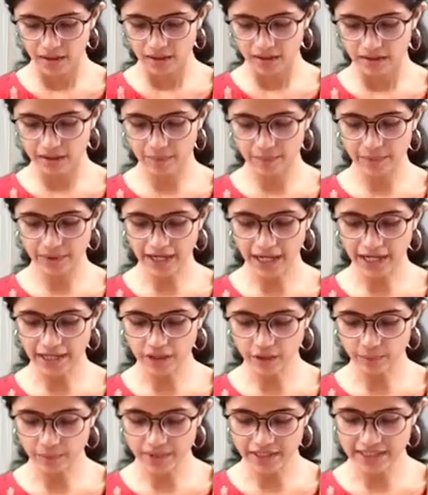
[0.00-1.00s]
The kind
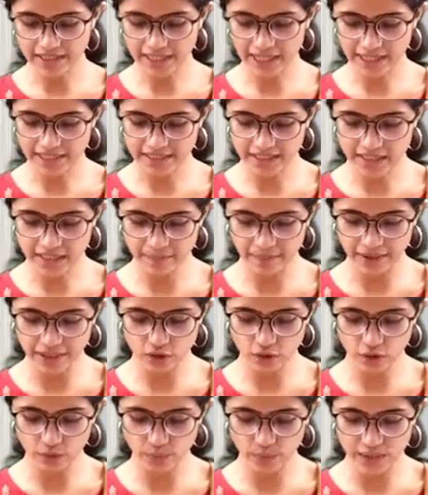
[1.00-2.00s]
of breast cancer depends
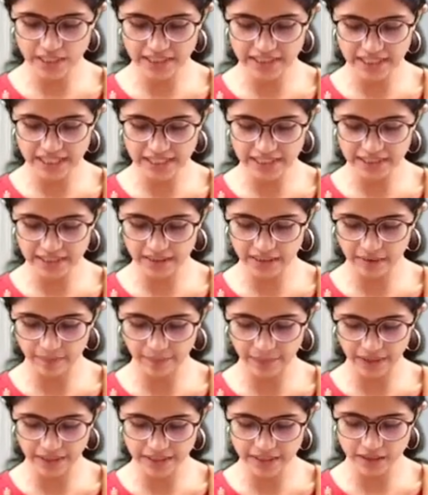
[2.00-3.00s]
on which cells in the
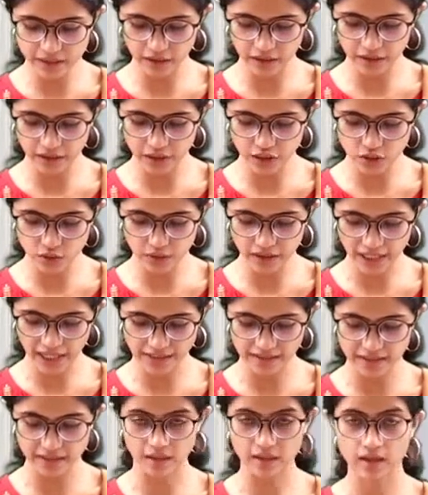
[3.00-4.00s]
breast turn into
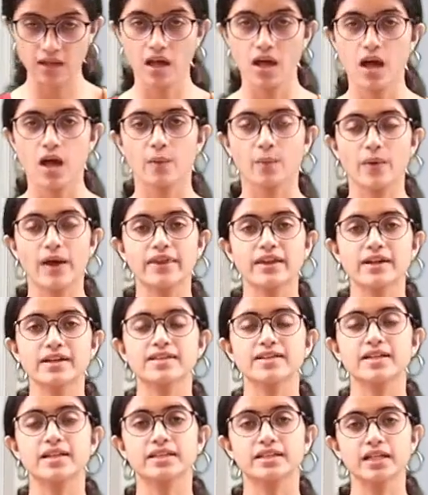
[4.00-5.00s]
cancer. Whether
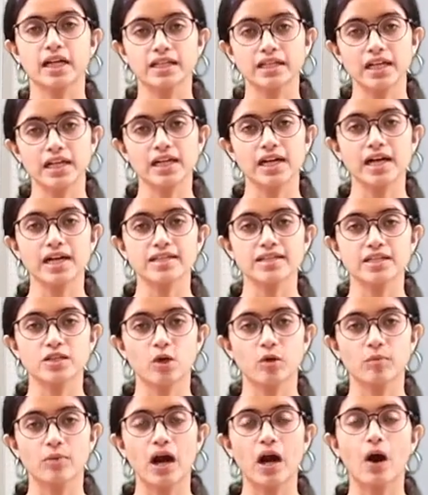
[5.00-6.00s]
it's a ductal
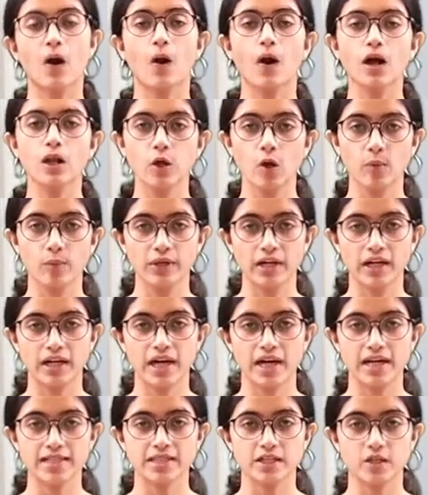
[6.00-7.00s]
carcinoma or lobular
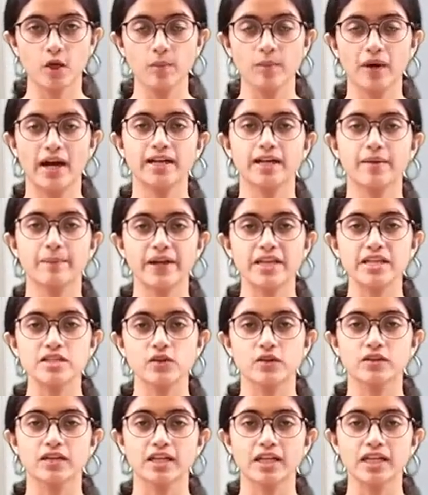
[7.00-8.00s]
carcinoma depends
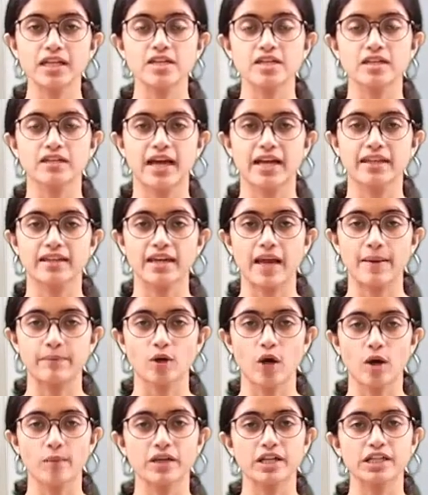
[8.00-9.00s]
on the region that the
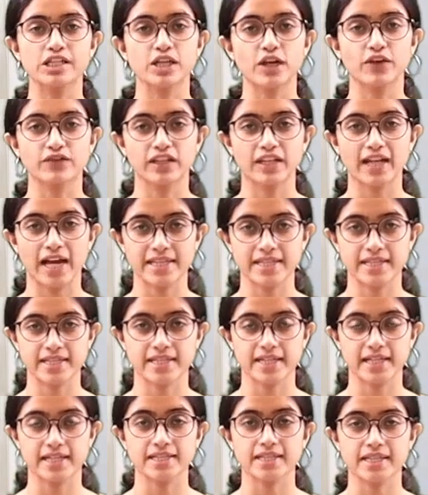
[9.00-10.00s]
abnormality of the cancer
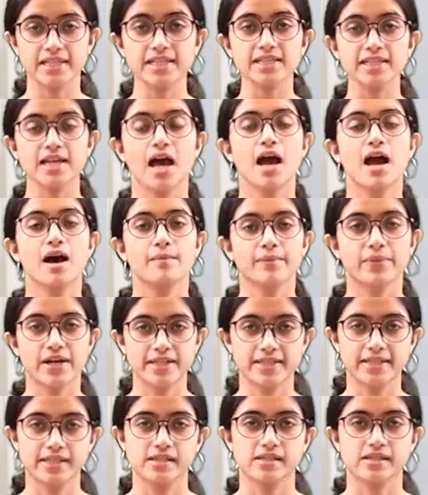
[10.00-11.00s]
cells is
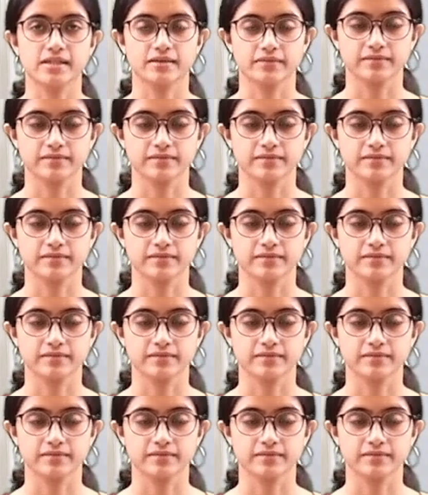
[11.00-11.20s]
present.